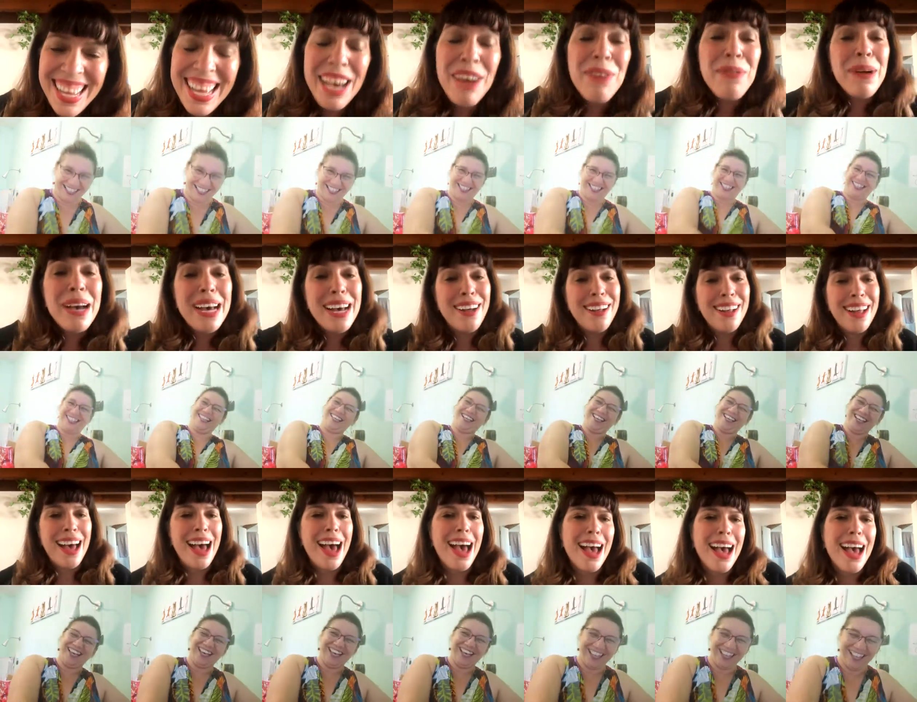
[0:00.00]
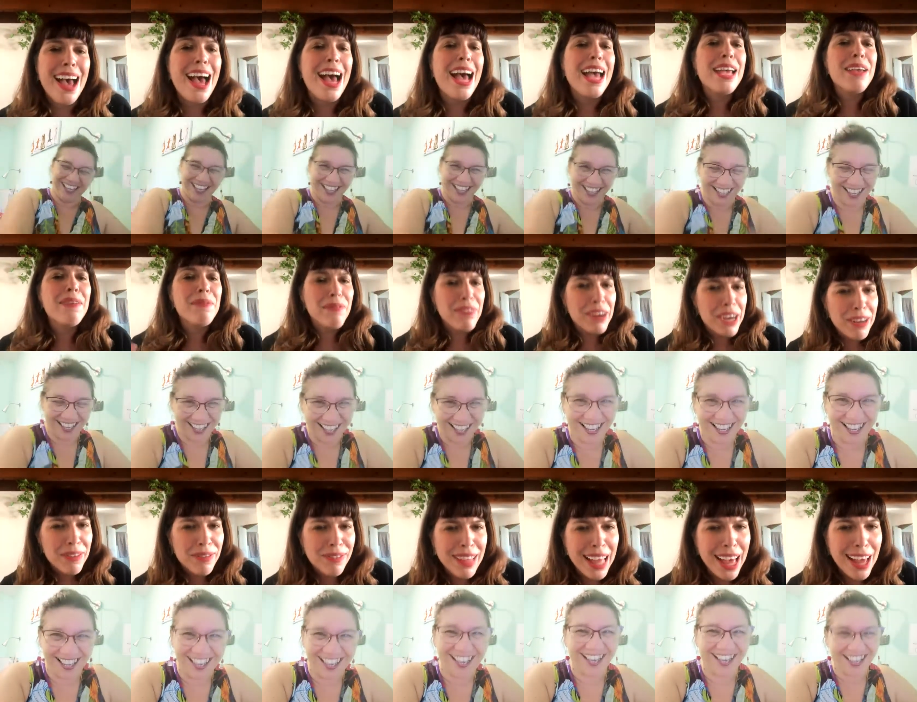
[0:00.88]
Speaker 1: well, I, I'm very
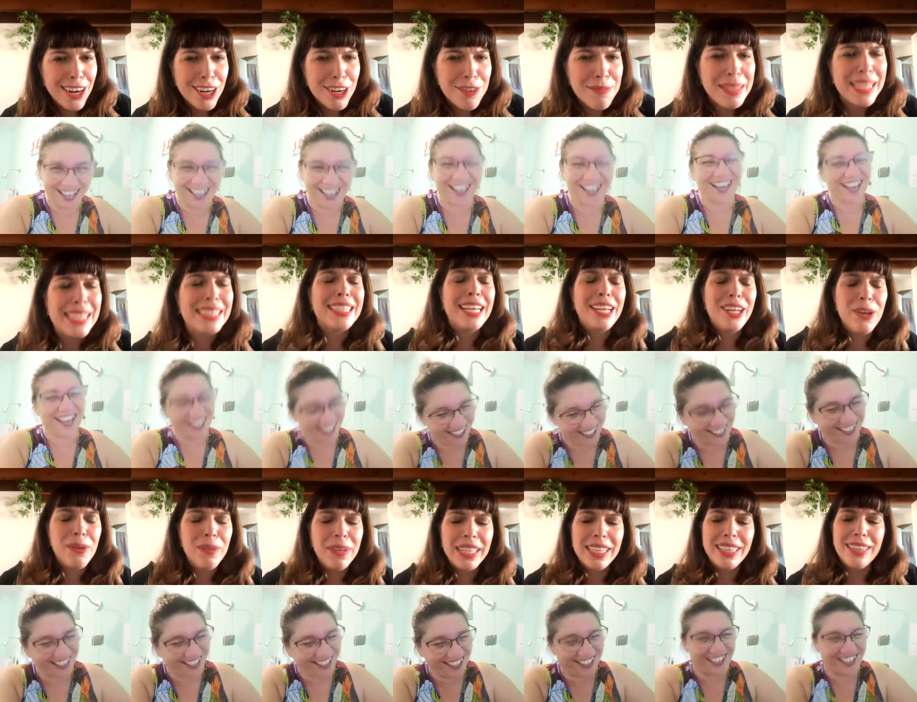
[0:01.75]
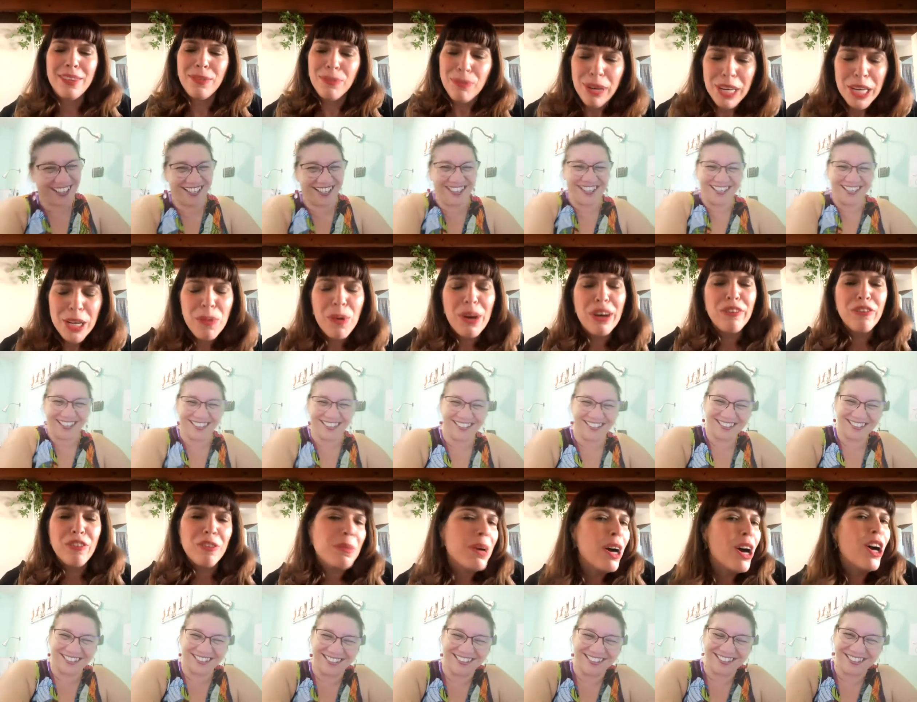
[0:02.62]
flattered because I know what when you work from
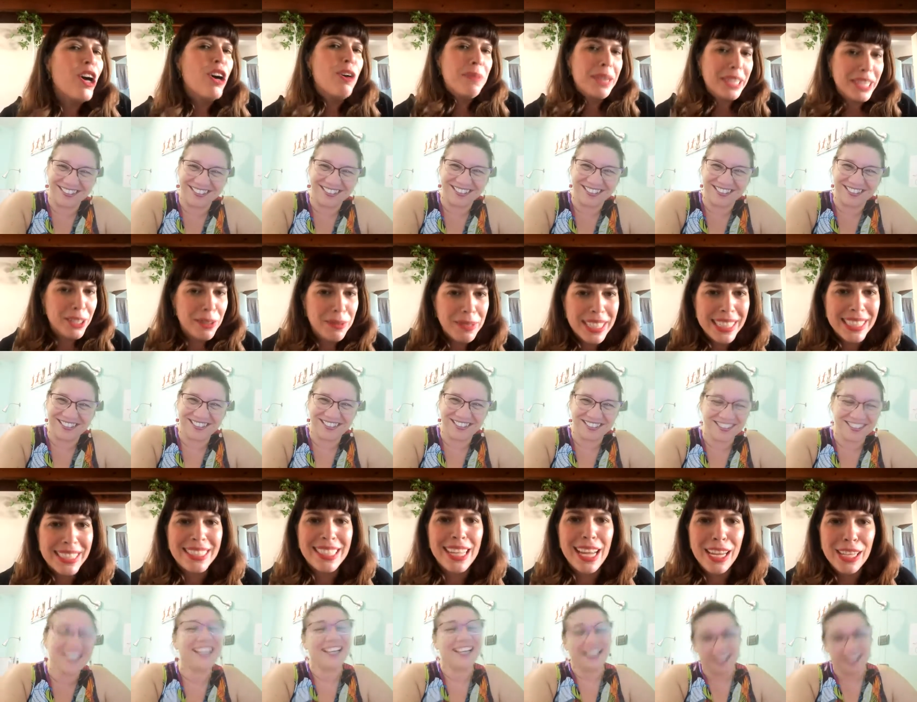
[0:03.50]
home, I know what it's like